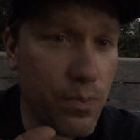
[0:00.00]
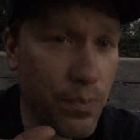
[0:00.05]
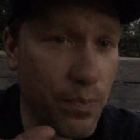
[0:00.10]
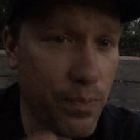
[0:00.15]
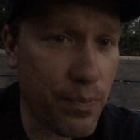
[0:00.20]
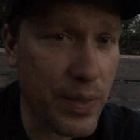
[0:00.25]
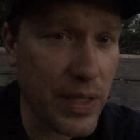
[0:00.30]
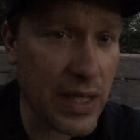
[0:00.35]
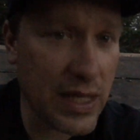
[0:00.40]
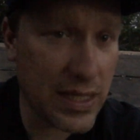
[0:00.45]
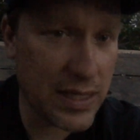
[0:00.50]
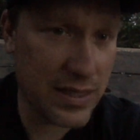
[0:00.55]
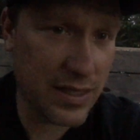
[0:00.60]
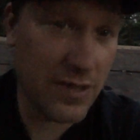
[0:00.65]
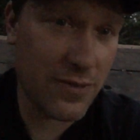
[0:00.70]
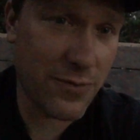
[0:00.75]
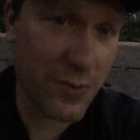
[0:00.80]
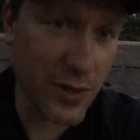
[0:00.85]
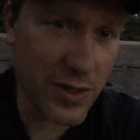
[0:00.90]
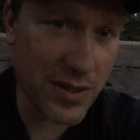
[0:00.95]
big
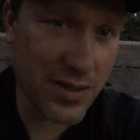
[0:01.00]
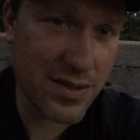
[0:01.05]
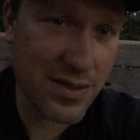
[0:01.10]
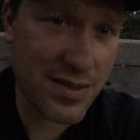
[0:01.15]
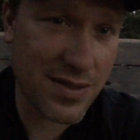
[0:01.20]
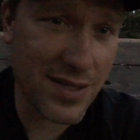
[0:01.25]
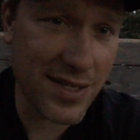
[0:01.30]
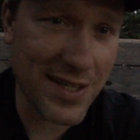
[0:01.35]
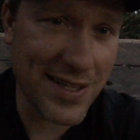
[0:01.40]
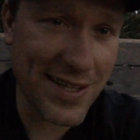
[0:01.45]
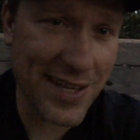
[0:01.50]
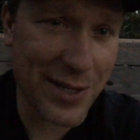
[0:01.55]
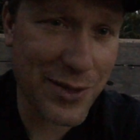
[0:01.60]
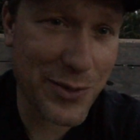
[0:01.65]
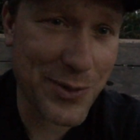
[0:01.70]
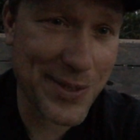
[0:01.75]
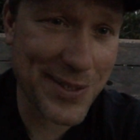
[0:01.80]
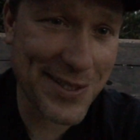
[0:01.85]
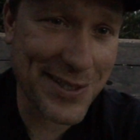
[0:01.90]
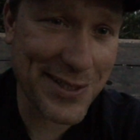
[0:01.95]
difference in how
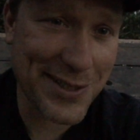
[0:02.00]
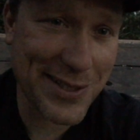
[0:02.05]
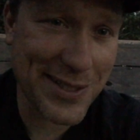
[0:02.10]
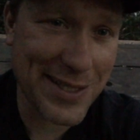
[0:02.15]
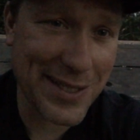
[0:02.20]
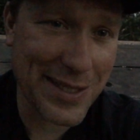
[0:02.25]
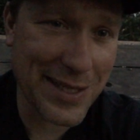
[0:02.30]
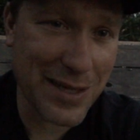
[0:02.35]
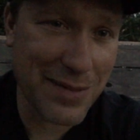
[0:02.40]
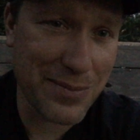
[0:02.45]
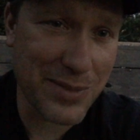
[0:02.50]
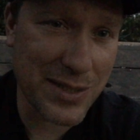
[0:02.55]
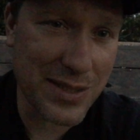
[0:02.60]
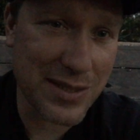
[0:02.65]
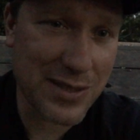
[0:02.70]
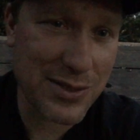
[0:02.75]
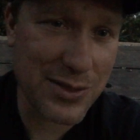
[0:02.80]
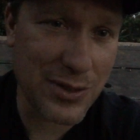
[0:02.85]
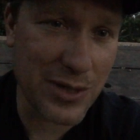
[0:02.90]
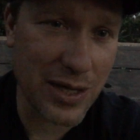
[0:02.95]
quickly you can get a Gumby
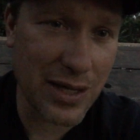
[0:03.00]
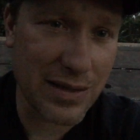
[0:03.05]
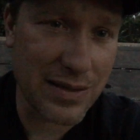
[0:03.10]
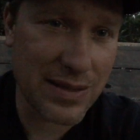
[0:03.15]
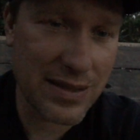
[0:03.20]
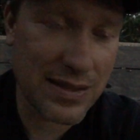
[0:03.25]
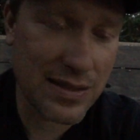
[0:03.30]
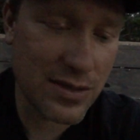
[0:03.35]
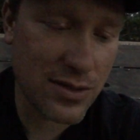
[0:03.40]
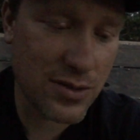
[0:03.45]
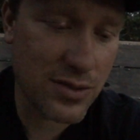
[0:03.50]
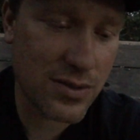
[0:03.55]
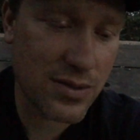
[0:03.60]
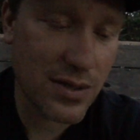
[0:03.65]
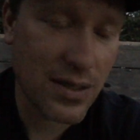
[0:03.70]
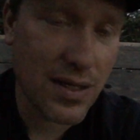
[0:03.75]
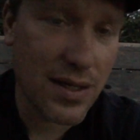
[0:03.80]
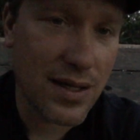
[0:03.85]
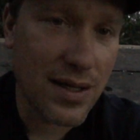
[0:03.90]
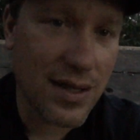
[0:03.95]
suit on. Get those
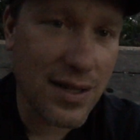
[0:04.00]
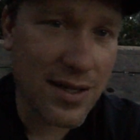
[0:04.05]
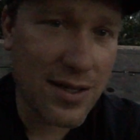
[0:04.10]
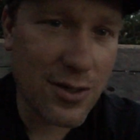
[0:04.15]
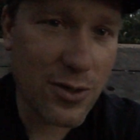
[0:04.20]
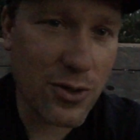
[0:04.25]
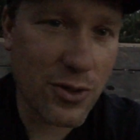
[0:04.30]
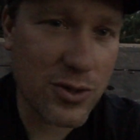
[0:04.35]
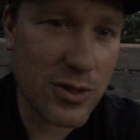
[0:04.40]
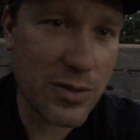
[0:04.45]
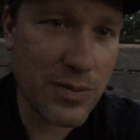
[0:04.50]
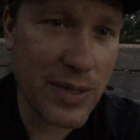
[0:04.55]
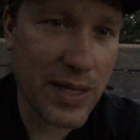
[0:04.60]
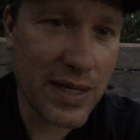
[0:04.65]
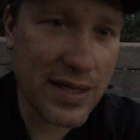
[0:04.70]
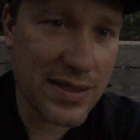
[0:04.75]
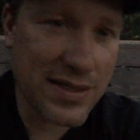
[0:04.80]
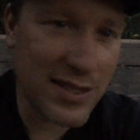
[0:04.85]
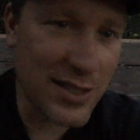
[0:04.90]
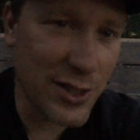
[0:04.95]
grocery
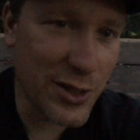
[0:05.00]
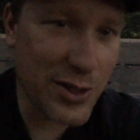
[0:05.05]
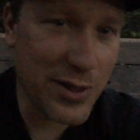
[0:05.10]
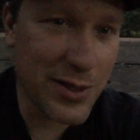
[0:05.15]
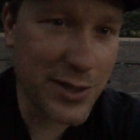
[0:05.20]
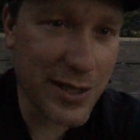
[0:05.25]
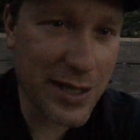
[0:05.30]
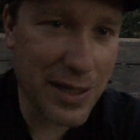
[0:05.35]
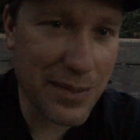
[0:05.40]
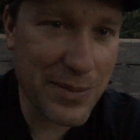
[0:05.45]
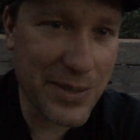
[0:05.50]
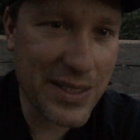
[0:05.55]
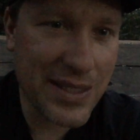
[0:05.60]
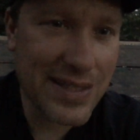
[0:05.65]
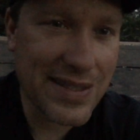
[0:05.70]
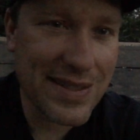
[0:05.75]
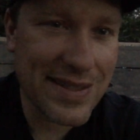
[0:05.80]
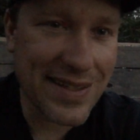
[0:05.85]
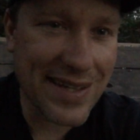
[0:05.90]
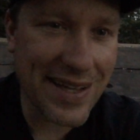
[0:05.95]
bags in the hood of your Gumby,
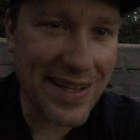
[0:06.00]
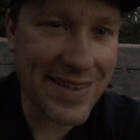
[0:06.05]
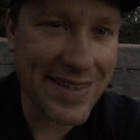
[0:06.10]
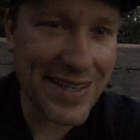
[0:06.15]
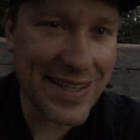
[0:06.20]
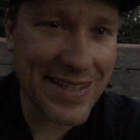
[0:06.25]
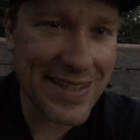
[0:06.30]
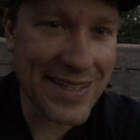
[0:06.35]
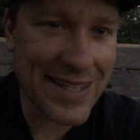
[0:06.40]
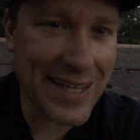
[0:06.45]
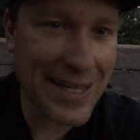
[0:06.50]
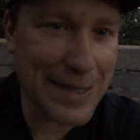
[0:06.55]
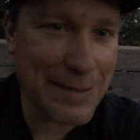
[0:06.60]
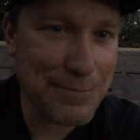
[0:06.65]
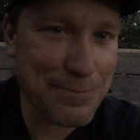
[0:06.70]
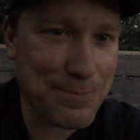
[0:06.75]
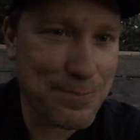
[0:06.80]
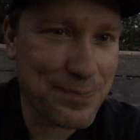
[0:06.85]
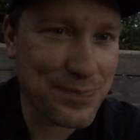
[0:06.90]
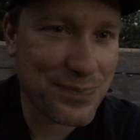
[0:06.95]
and then
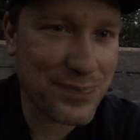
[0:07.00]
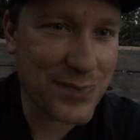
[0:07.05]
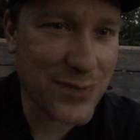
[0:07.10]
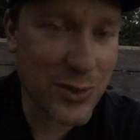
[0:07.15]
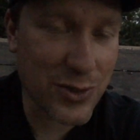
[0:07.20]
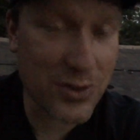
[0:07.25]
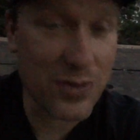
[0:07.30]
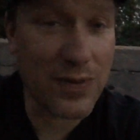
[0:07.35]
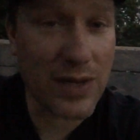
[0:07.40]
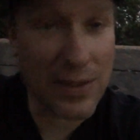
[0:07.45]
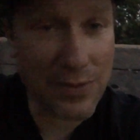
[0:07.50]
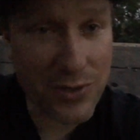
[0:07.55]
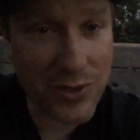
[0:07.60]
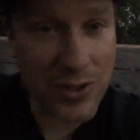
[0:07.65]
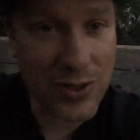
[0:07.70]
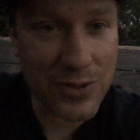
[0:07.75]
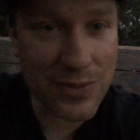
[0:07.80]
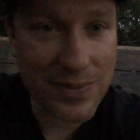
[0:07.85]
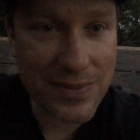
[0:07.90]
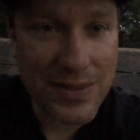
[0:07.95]
your survival
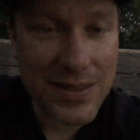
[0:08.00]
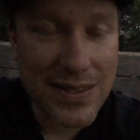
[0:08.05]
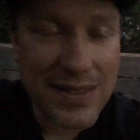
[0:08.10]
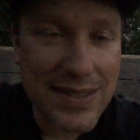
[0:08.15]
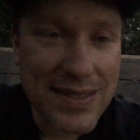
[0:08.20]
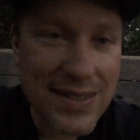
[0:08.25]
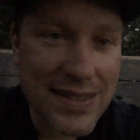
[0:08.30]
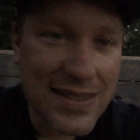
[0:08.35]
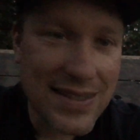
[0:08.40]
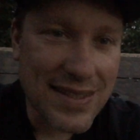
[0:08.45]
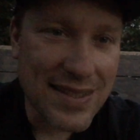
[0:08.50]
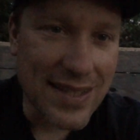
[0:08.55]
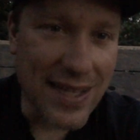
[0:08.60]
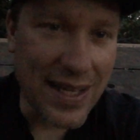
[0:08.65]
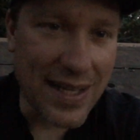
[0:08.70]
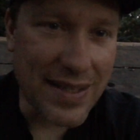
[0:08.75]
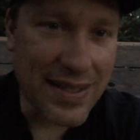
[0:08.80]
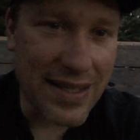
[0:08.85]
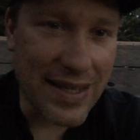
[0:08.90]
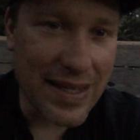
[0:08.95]
suit,
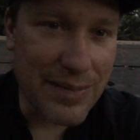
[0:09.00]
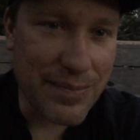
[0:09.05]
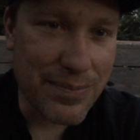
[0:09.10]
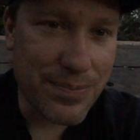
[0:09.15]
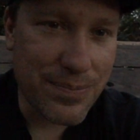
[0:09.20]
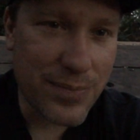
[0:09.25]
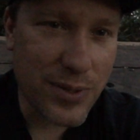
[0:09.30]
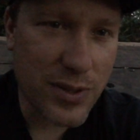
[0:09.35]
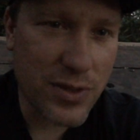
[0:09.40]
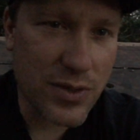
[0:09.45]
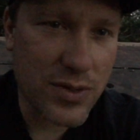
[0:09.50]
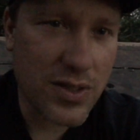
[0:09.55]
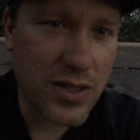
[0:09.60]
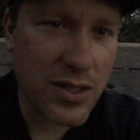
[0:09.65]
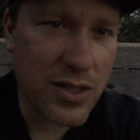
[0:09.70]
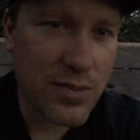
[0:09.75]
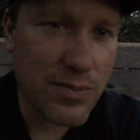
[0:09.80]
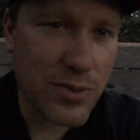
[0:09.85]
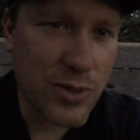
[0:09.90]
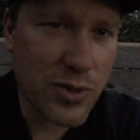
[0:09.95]
and put those on
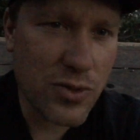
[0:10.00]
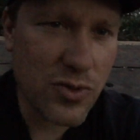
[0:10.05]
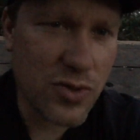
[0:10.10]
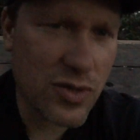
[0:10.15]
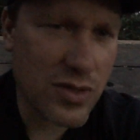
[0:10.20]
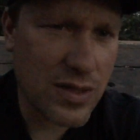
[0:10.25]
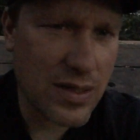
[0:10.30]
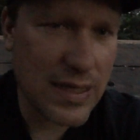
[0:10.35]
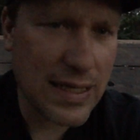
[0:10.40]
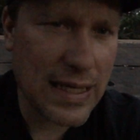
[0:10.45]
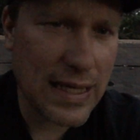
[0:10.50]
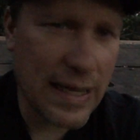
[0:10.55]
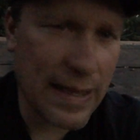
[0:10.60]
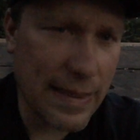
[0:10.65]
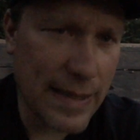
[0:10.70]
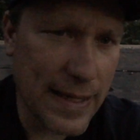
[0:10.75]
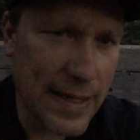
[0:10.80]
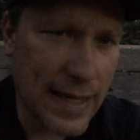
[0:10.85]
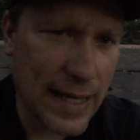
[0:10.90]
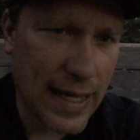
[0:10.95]
your boots, and
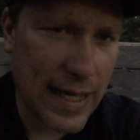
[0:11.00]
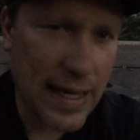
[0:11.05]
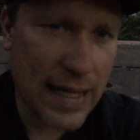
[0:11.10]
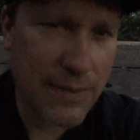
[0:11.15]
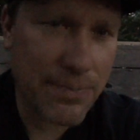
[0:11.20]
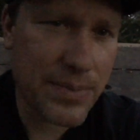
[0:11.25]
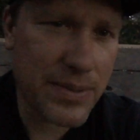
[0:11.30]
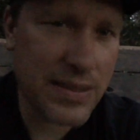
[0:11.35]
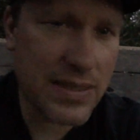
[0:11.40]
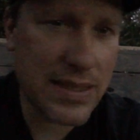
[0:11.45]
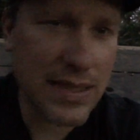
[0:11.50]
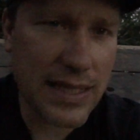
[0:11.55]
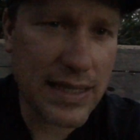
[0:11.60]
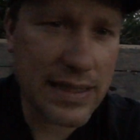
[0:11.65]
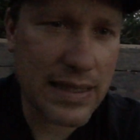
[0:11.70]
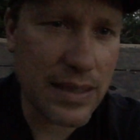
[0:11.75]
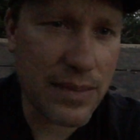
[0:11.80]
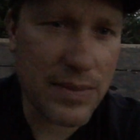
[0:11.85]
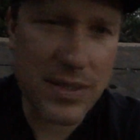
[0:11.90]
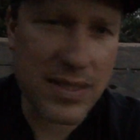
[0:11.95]
then hop into that
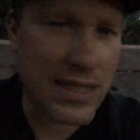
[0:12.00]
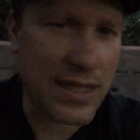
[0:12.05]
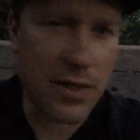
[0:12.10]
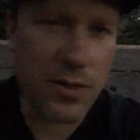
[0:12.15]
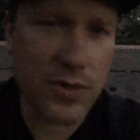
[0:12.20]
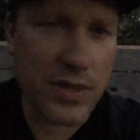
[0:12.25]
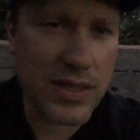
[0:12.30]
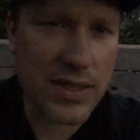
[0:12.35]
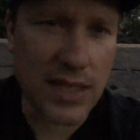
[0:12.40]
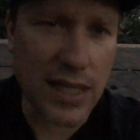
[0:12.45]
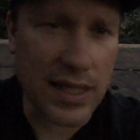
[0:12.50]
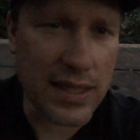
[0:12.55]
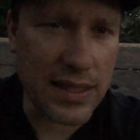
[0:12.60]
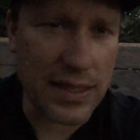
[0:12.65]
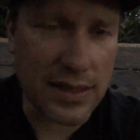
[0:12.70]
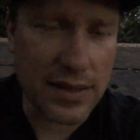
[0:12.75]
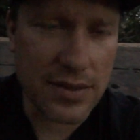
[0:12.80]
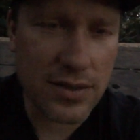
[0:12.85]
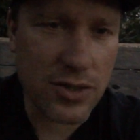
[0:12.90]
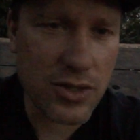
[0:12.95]
Gumby. It's like grease lightning.
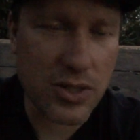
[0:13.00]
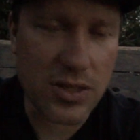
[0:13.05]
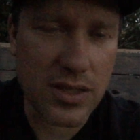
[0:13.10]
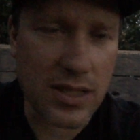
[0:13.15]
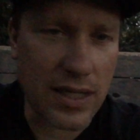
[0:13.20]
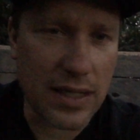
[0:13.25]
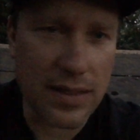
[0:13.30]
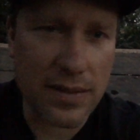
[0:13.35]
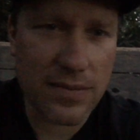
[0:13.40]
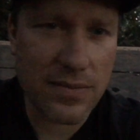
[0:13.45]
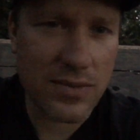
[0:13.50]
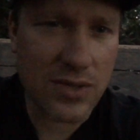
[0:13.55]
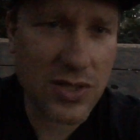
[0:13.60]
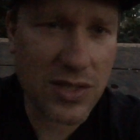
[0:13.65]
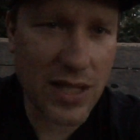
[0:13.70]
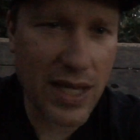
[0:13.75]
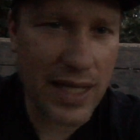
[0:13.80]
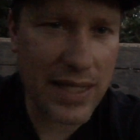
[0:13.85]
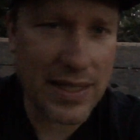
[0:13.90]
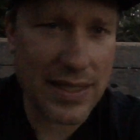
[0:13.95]
You just like
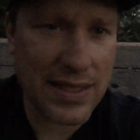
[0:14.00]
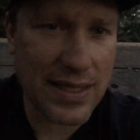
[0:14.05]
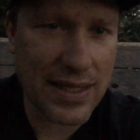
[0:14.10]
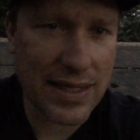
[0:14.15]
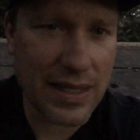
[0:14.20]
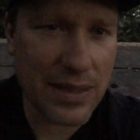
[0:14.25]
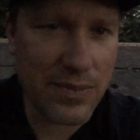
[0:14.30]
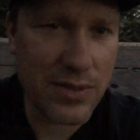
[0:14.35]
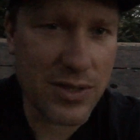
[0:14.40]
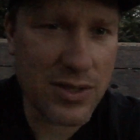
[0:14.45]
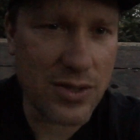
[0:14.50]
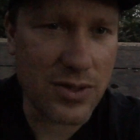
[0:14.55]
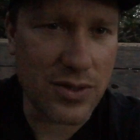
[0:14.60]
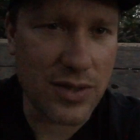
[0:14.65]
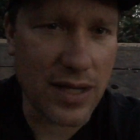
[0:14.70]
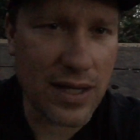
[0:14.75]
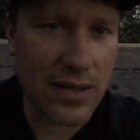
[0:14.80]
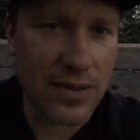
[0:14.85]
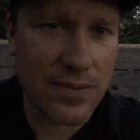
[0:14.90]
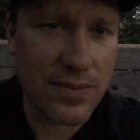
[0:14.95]
slide into that Gumby suit
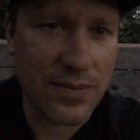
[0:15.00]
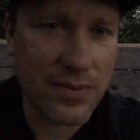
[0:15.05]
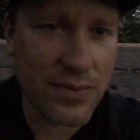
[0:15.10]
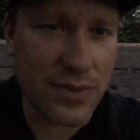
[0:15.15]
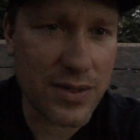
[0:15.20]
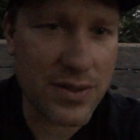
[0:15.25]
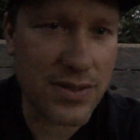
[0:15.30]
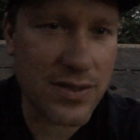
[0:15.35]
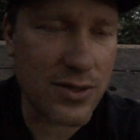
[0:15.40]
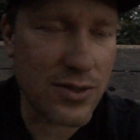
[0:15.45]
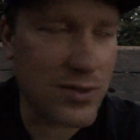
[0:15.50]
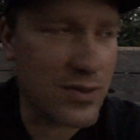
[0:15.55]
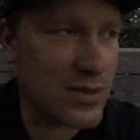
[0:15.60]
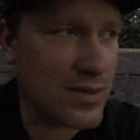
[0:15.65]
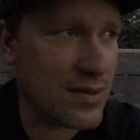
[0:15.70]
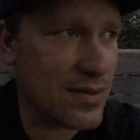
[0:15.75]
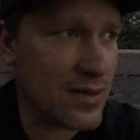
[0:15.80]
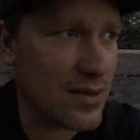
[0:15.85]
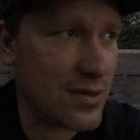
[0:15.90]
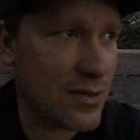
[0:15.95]
now. Once those
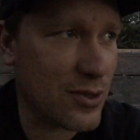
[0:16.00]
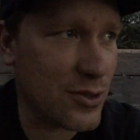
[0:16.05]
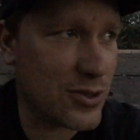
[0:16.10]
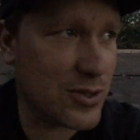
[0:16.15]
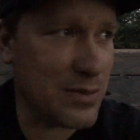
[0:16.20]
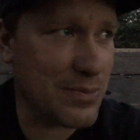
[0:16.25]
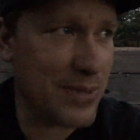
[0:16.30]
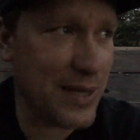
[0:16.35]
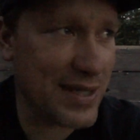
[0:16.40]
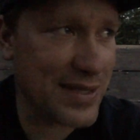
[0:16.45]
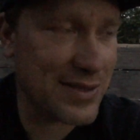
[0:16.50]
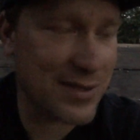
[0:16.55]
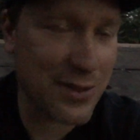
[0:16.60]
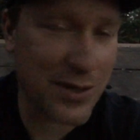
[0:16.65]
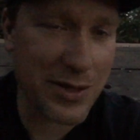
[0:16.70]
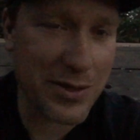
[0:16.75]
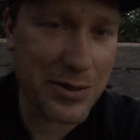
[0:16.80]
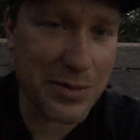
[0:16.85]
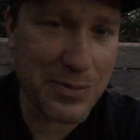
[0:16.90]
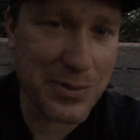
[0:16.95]
grocery bags are
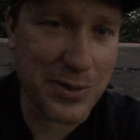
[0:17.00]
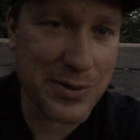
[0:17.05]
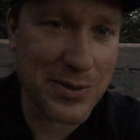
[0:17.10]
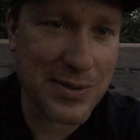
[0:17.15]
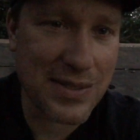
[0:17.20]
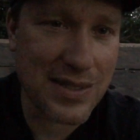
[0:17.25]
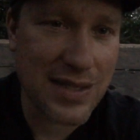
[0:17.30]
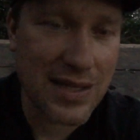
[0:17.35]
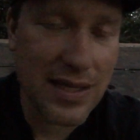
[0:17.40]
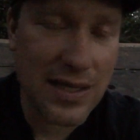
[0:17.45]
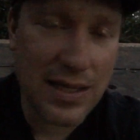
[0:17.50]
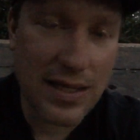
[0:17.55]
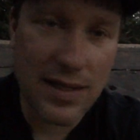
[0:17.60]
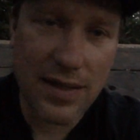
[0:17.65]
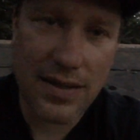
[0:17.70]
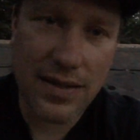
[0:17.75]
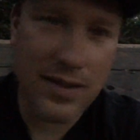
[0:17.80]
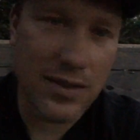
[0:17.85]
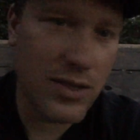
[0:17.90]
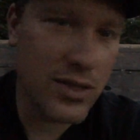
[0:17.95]
on your boots,
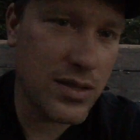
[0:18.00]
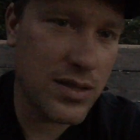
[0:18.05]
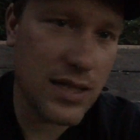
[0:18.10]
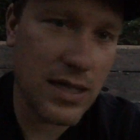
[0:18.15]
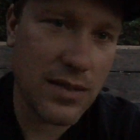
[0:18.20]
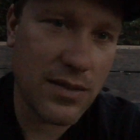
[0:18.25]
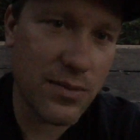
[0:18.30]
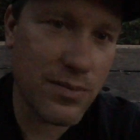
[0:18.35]
you can take your